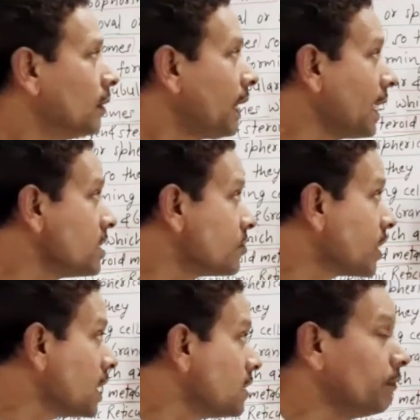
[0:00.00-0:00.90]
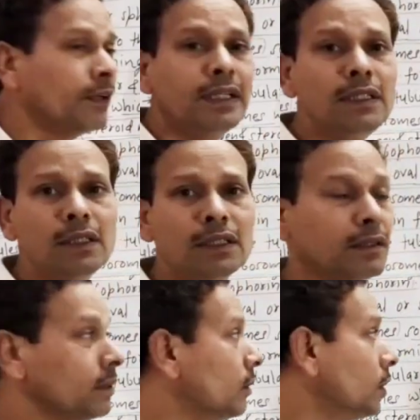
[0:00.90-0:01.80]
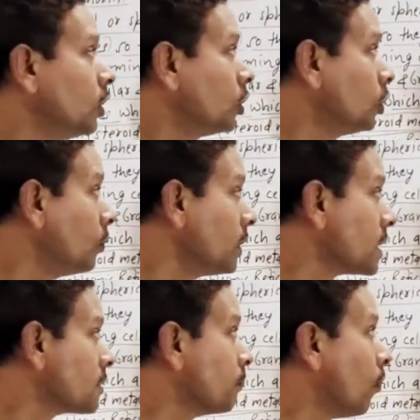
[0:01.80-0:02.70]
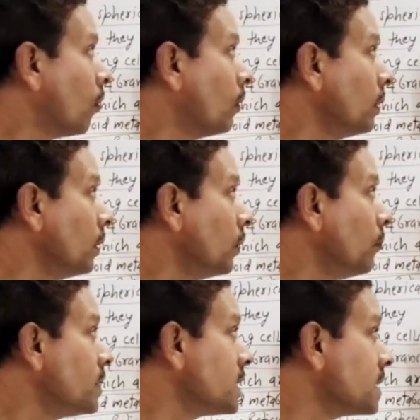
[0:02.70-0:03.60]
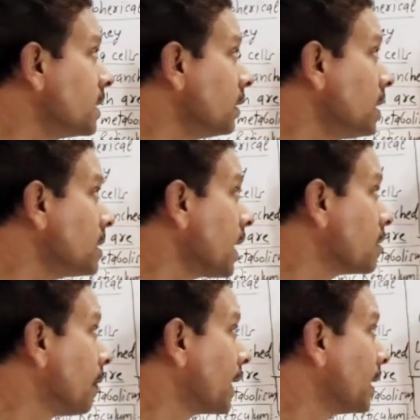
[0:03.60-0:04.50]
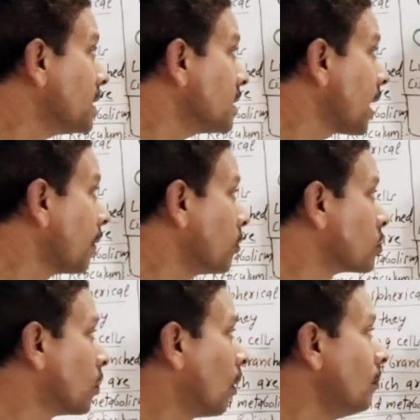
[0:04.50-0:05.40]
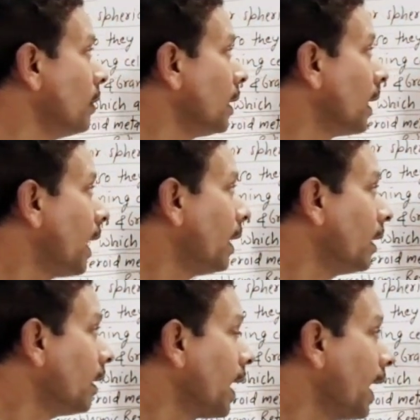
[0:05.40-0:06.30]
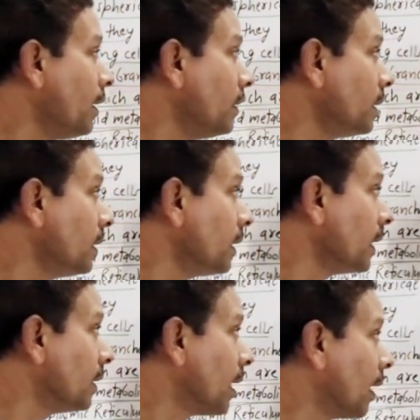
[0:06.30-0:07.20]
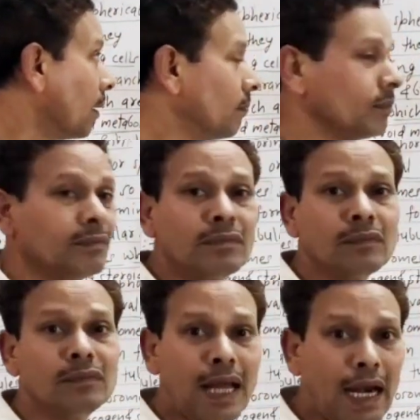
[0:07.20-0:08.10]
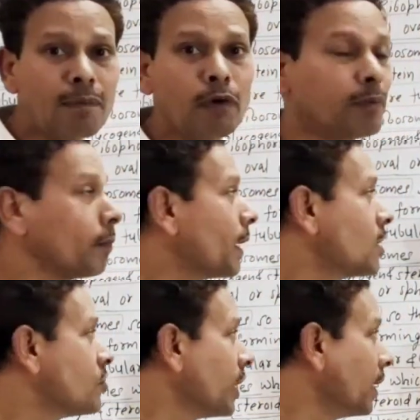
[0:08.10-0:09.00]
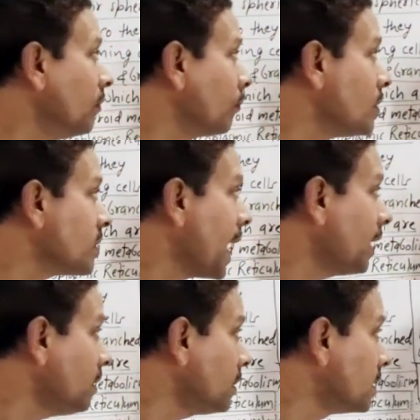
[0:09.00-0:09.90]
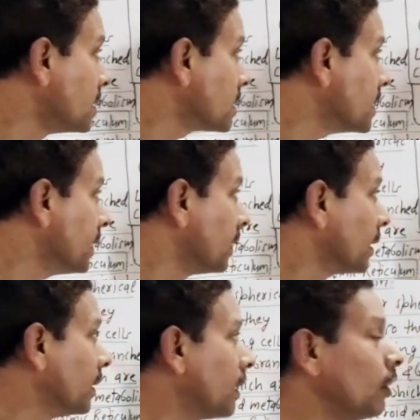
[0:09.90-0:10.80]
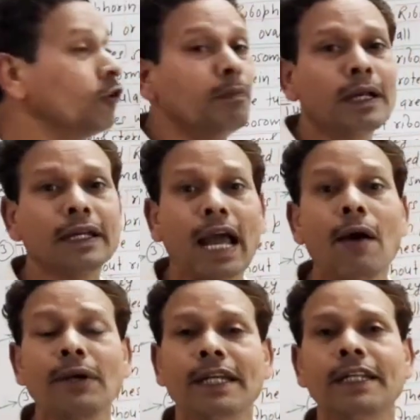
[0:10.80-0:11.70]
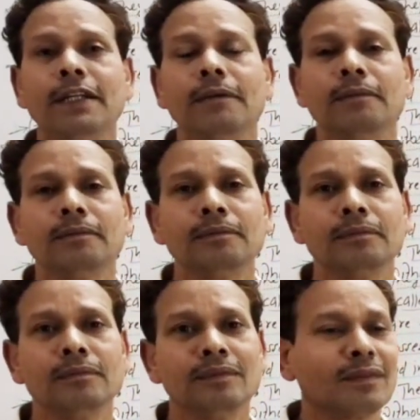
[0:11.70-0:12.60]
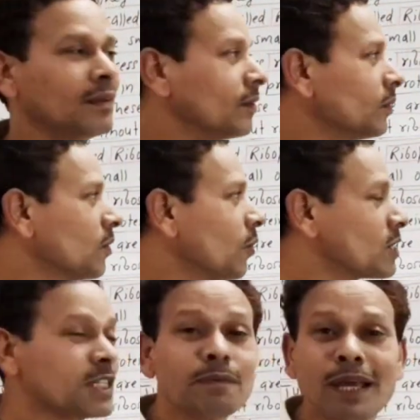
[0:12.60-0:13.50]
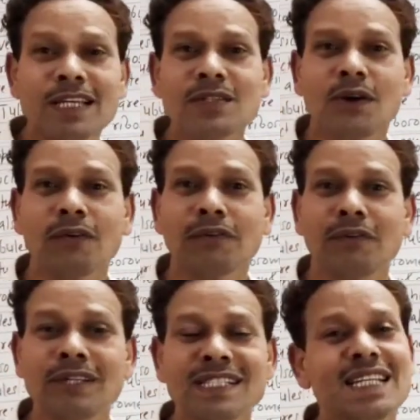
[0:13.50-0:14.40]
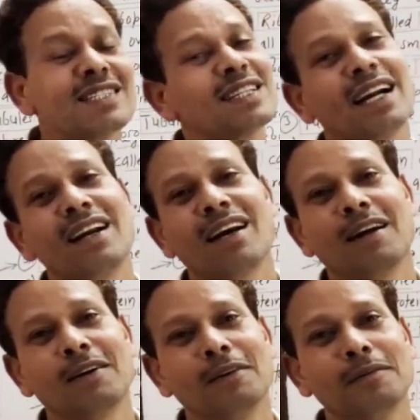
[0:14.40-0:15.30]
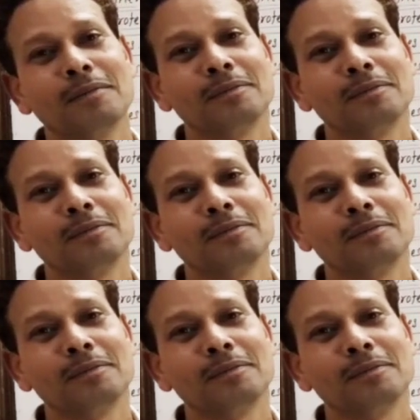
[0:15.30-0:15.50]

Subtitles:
that is transferred through this pore, which is synthesized by this ribosome and enter in the that polypeptide chain which enters here in the lumen cavity or space of cisterna.